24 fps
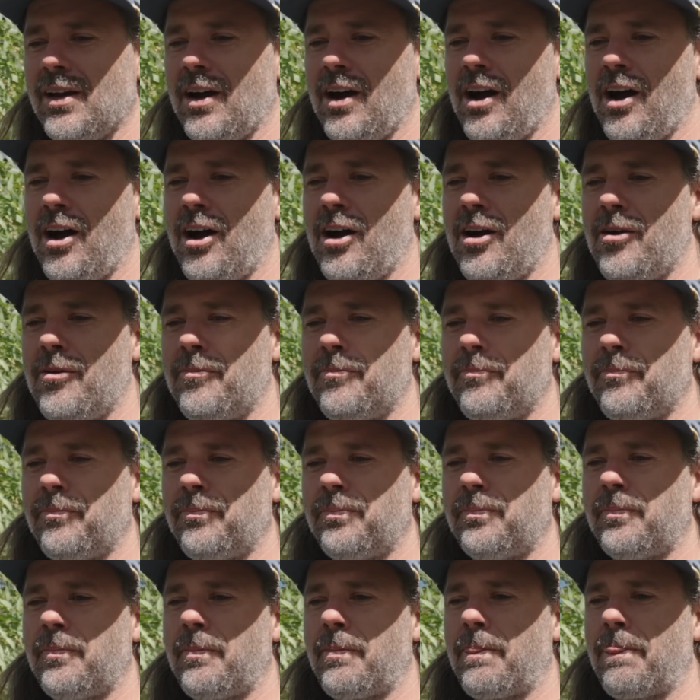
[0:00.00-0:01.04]

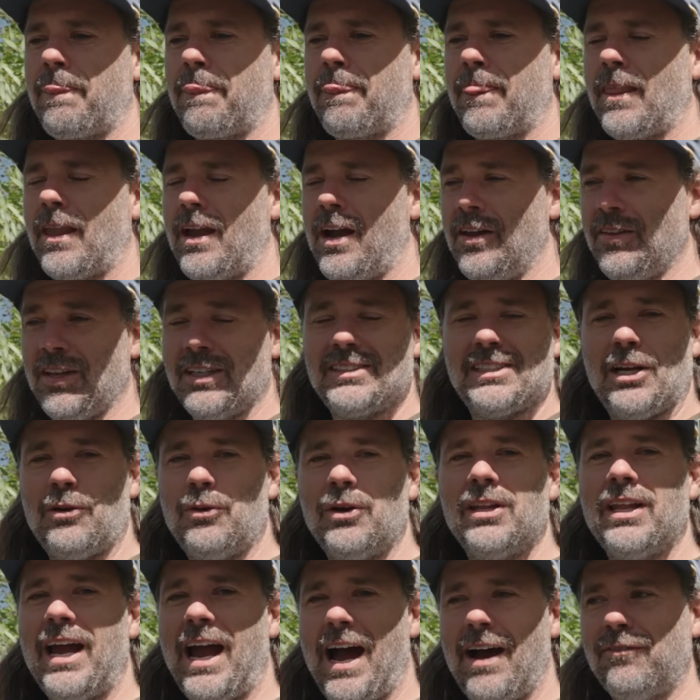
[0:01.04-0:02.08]
unless I
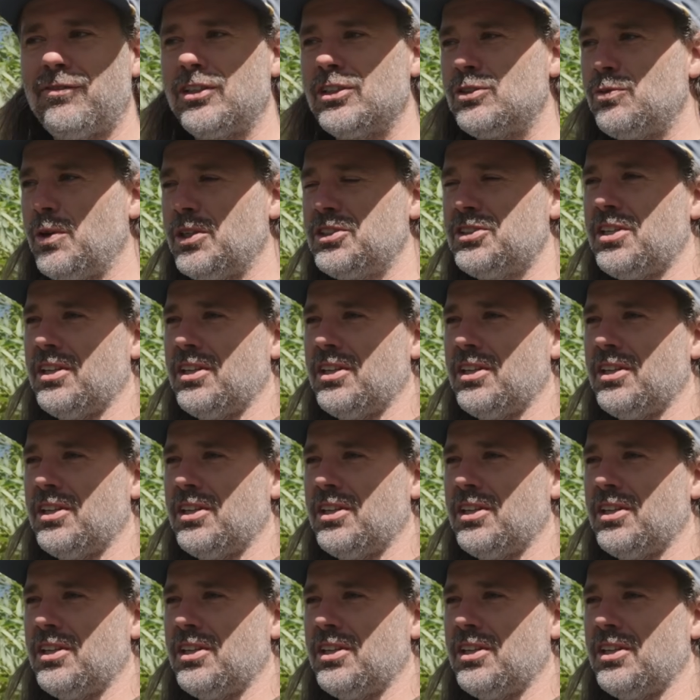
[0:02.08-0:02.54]
really have to switch